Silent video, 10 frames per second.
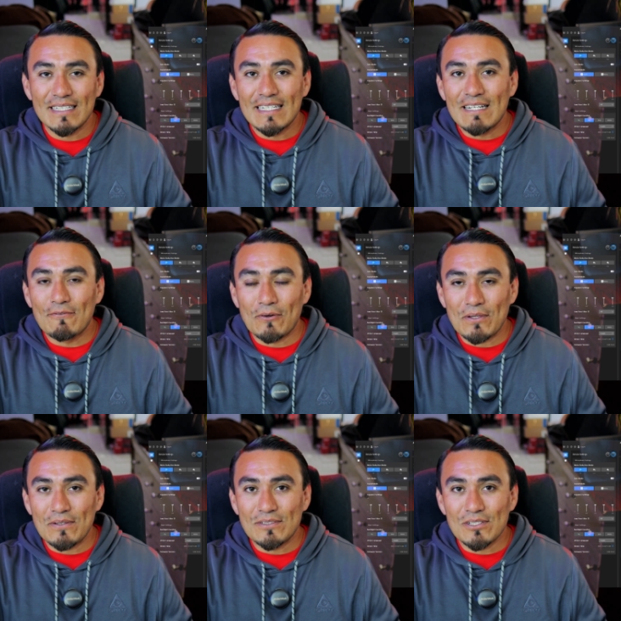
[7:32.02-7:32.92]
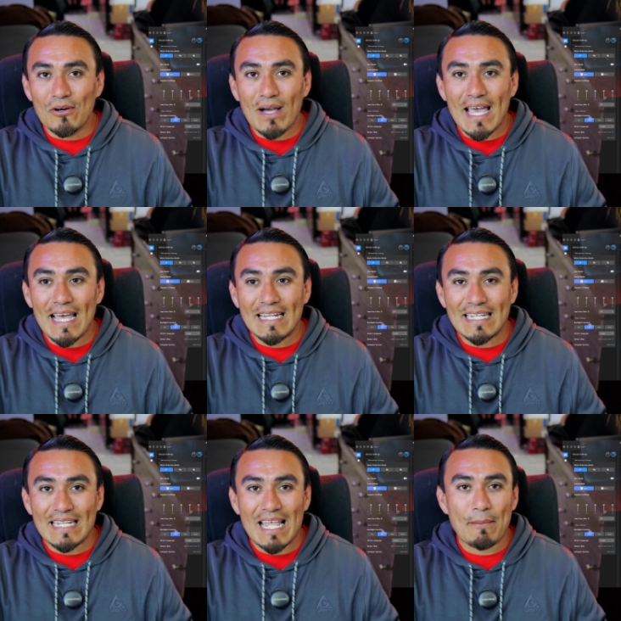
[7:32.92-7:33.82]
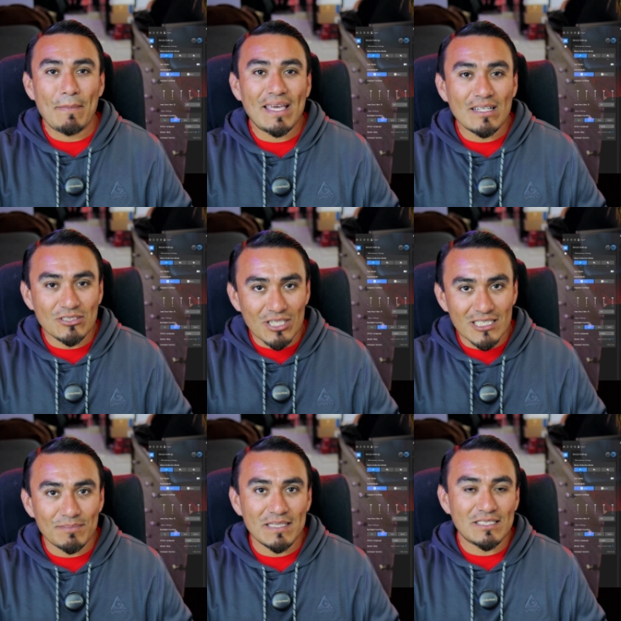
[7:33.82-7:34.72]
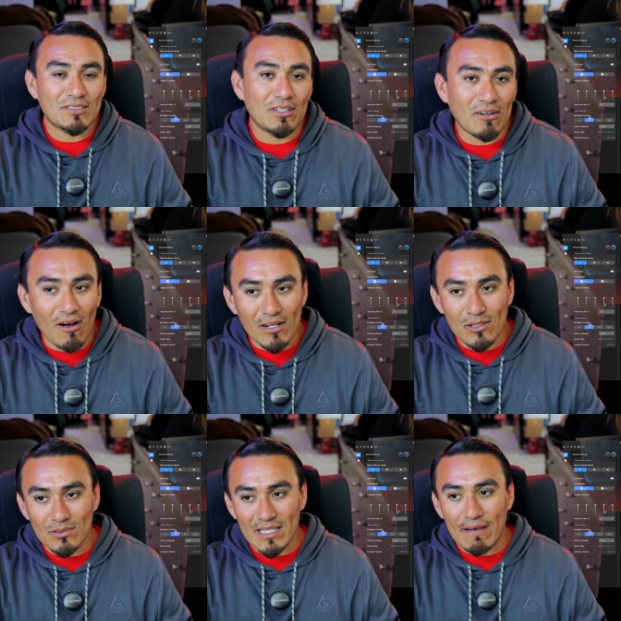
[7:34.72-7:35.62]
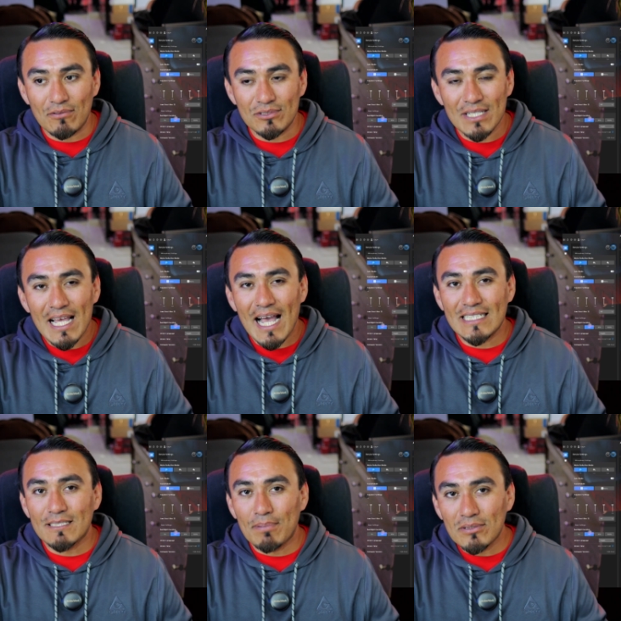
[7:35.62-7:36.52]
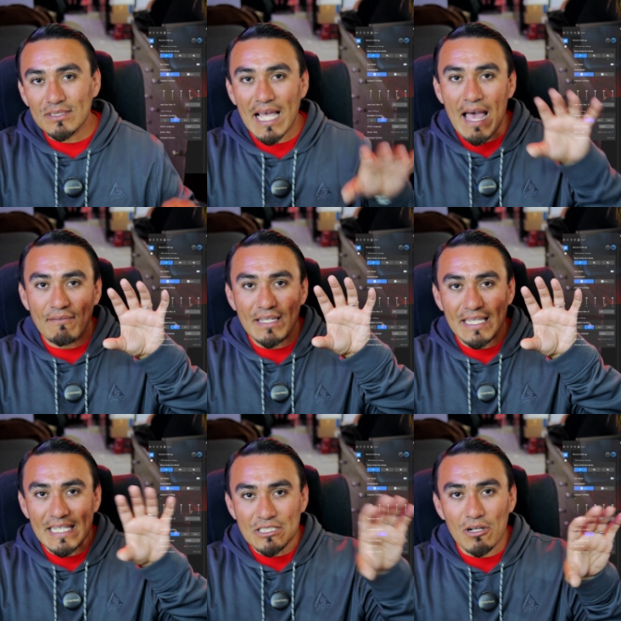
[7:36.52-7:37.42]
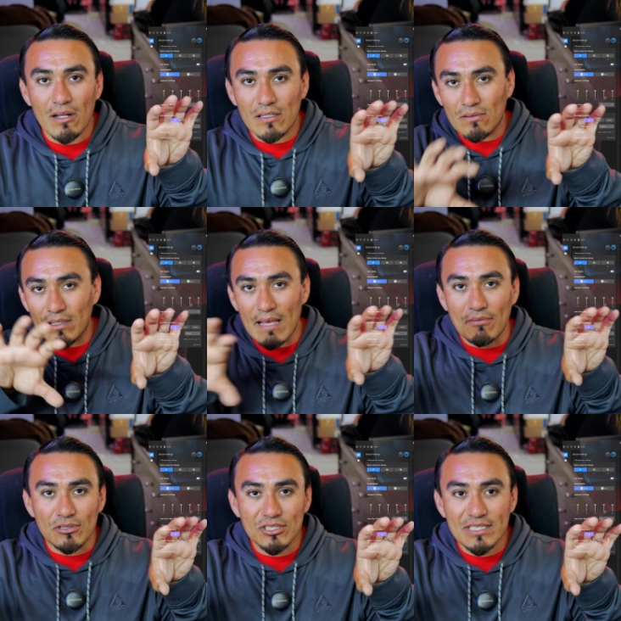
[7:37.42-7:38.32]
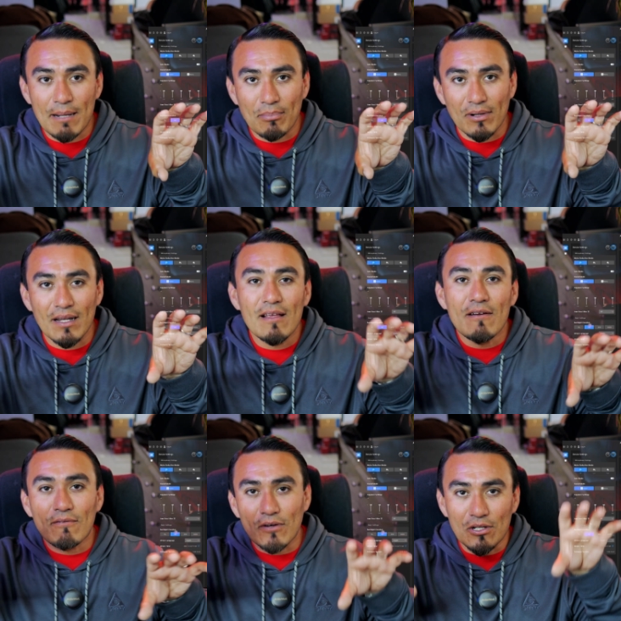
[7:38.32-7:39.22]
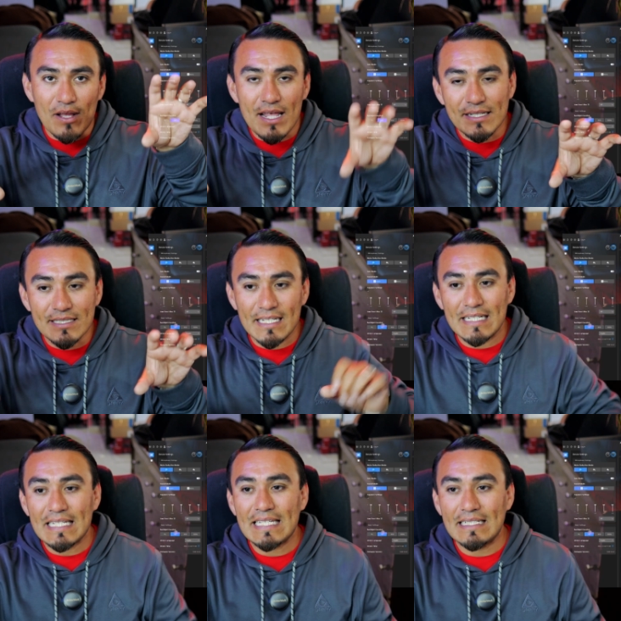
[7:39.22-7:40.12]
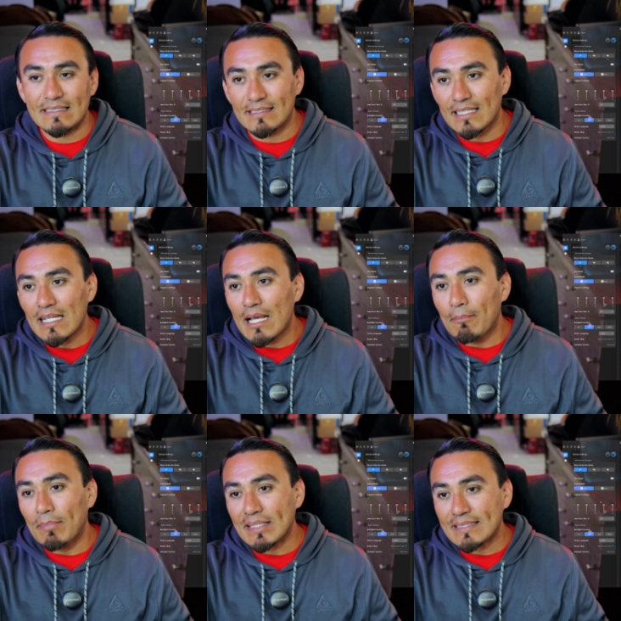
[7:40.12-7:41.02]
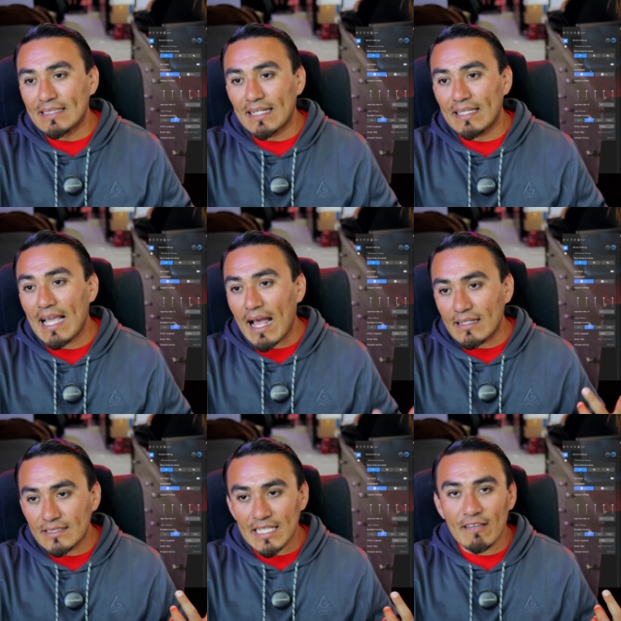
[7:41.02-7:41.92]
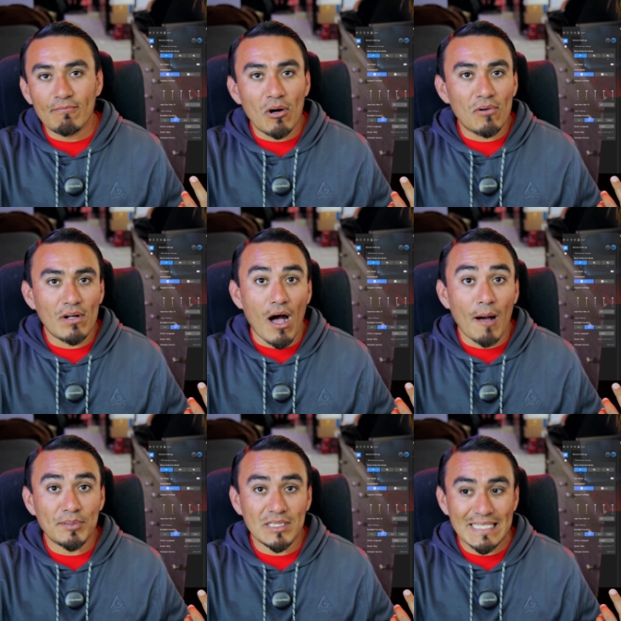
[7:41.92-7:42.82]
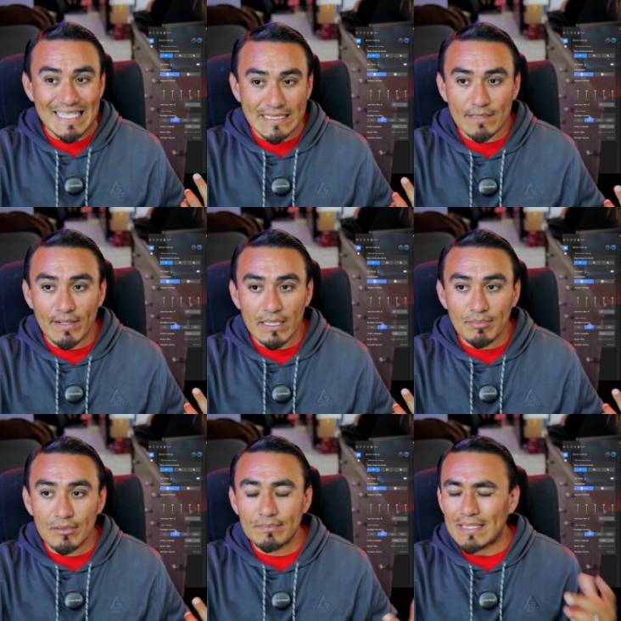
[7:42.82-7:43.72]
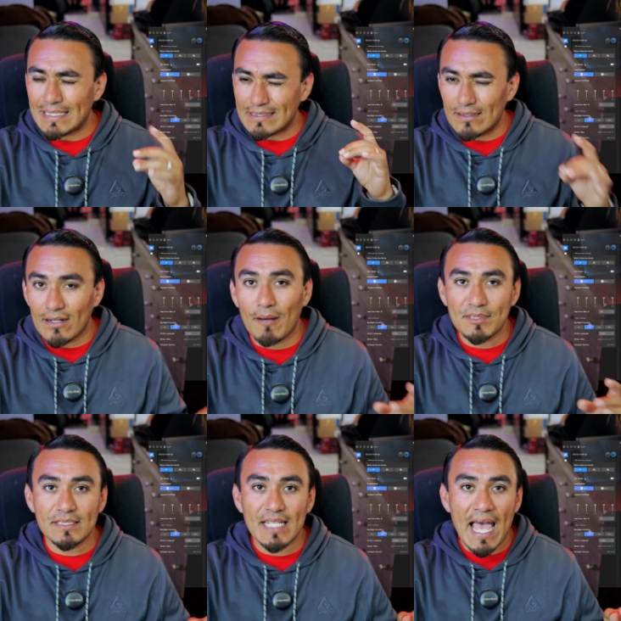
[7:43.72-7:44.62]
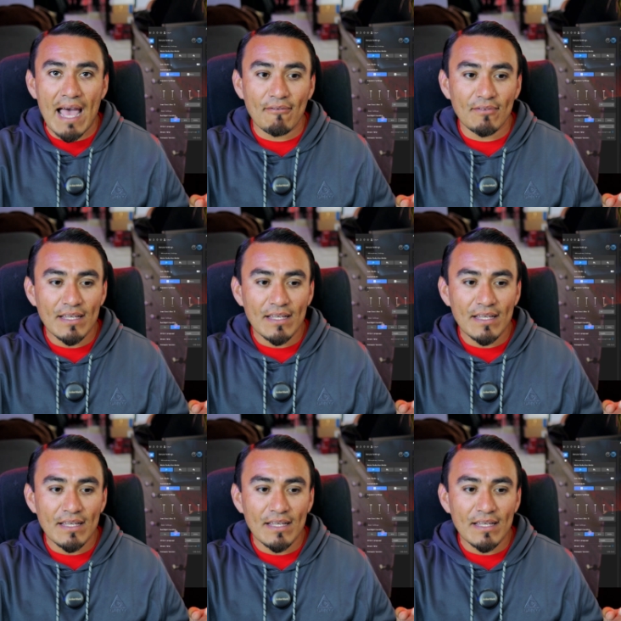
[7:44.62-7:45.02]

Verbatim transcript: for you to go ahead and, and make adjustments to your audio levels as opposed to having each audio level separate for your editing needs but uh, yeah, safe mode option is available. It's a good option to have,